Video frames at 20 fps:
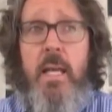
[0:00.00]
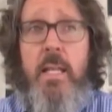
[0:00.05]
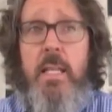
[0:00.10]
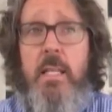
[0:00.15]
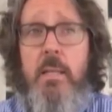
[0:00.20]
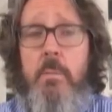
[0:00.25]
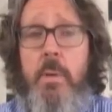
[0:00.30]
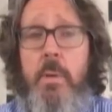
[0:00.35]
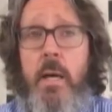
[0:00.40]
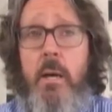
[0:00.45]

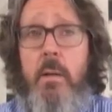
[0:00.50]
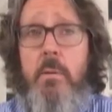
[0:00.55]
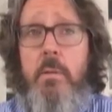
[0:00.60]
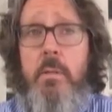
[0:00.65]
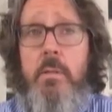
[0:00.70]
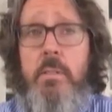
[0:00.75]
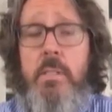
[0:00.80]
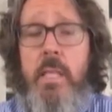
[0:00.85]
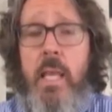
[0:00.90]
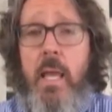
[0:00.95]
about
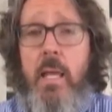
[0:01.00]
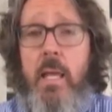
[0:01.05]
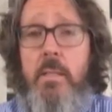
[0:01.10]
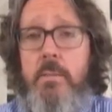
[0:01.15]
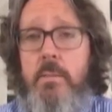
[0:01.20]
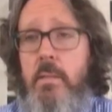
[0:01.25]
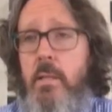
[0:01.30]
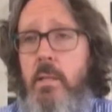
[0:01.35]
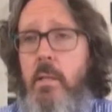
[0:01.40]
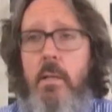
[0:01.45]

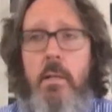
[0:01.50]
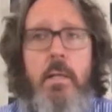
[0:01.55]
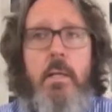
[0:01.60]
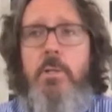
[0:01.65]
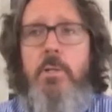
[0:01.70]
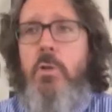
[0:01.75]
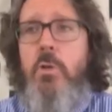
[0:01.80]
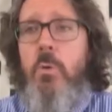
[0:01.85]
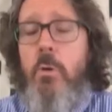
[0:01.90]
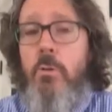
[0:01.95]
scans
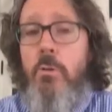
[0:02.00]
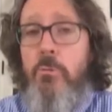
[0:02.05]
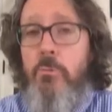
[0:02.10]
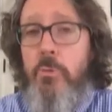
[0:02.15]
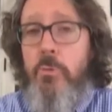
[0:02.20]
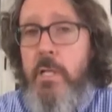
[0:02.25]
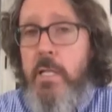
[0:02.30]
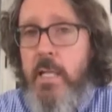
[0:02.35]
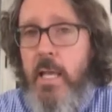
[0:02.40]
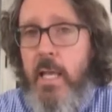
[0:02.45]
2 or
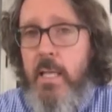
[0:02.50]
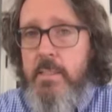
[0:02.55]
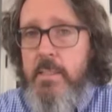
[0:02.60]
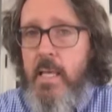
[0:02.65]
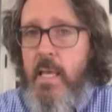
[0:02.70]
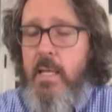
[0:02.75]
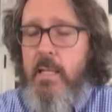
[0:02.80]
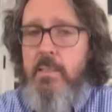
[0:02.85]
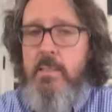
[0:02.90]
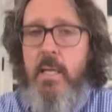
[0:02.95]
3 days
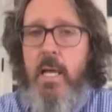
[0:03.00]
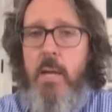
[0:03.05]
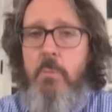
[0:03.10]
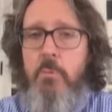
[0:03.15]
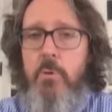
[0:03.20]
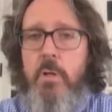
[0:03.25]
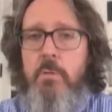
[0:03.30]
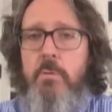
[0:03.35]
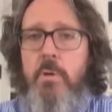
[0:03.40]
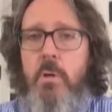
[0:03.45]
ahead of time,
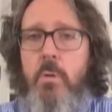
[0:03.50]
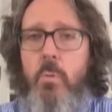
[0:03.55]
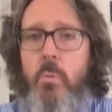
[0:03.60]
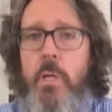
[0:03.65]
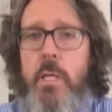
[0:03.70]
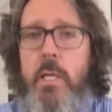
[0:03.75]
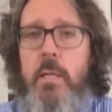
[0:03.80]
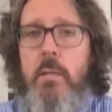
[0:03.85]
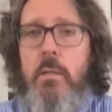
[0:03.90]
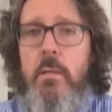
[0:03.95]
or even a
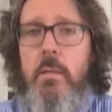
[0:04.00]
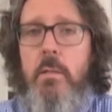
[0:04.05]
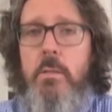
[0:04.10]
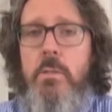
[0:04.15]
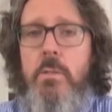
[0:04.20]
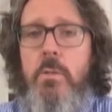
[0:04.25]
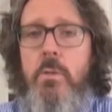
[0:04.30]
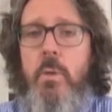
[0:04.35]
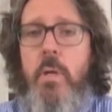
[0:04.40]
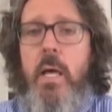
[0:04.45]
week or
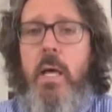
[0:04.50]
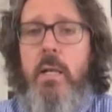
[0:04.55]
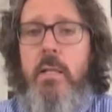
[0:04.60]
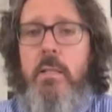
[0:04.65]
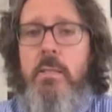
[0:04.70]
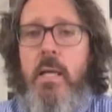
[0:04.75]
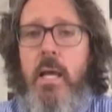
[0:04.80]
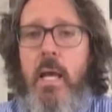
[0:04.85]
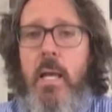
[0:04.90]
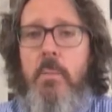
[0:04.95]
two ahead of
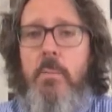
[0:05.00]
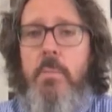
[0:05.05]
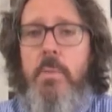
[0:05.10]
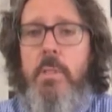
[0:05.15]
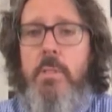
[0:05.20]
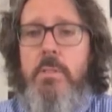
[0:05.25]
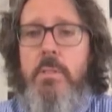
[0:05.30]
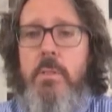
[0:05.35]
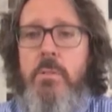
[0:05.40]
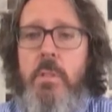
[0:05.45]
time.
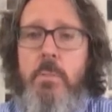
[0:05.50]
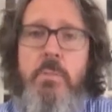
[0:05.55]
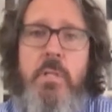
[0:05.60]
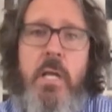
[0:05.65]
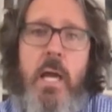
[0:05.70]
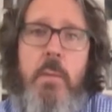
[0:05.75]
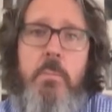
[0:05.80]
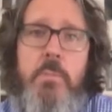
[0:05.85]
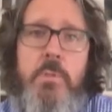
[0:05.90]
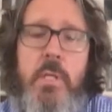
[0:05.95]
And so
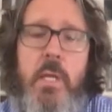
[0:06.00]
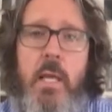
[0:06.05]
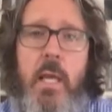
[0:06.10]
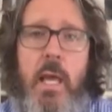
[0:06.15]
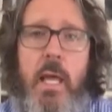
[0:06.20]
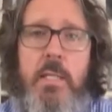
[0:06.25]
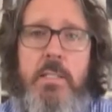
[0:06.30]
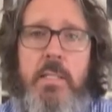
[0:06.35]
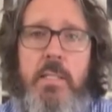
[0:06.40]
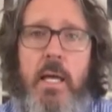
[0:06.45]
sometimes
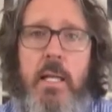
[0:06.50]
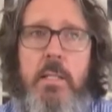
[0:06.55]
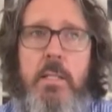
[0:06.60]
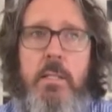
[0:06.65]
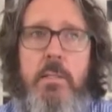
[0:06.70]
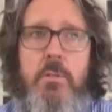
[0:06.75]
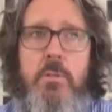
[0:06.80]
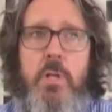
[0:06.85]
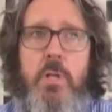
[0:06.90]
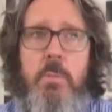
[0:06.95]
anxiety
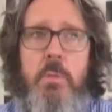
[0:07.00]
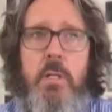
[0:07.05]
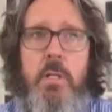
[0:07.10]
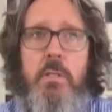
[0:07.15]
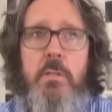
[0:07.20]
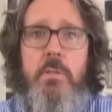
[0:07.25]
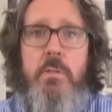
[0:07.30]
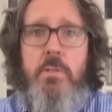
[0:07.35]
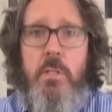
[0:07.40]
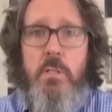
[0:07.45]
treatment
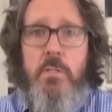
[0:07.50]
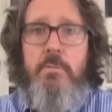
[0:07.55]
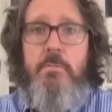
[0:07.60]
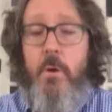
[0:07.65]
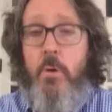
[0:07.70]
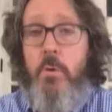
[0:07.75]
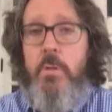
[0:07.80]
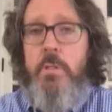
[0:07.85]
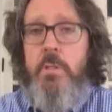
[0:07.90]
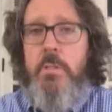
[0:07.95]
is just
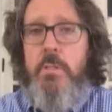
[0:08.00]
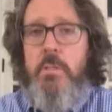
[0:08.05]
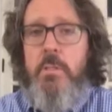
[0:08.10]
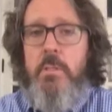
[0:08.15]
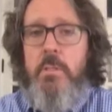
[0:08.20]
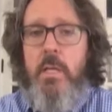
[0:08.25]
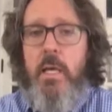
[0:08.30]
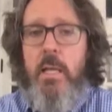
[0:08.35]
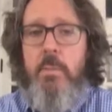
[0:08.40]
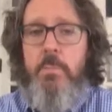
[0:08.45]
focused to
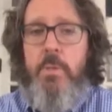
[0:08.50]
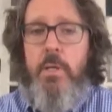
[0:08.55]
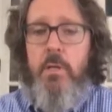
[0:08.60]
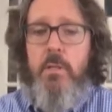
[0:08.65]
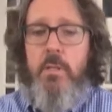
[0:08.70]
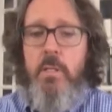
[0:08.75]
that period